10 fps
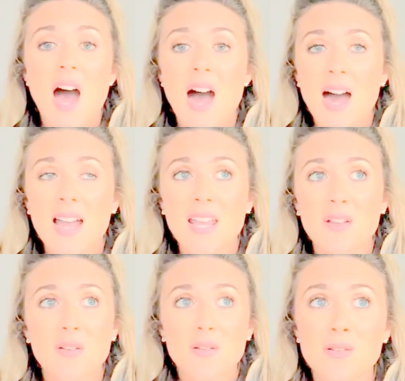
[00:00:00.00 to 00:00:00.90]

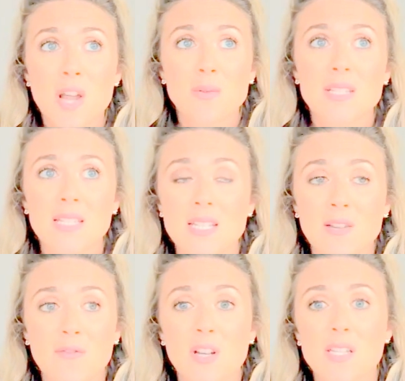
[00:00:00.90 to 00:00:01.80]
I noticed a
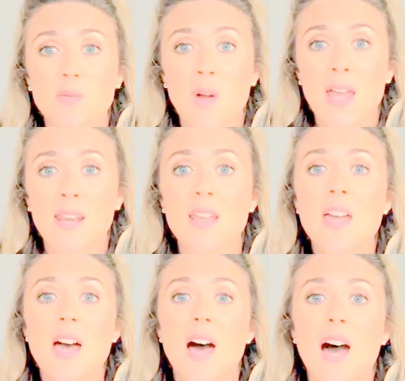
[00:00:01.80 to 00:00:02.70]
difference when
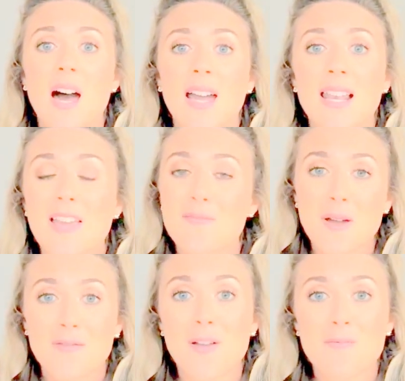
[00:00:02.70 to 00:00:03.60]
I left
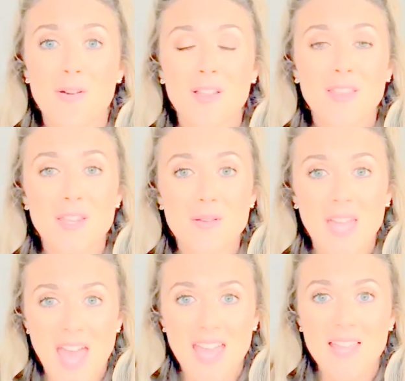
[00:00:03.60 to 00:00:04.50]
my foam roller in the
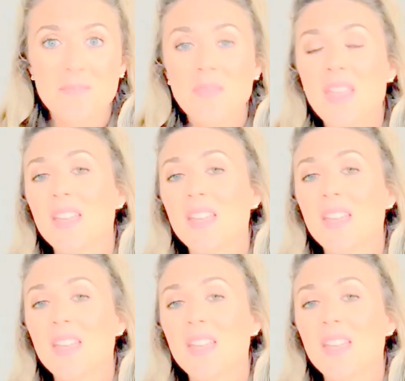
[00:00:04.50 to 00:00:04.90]
UK,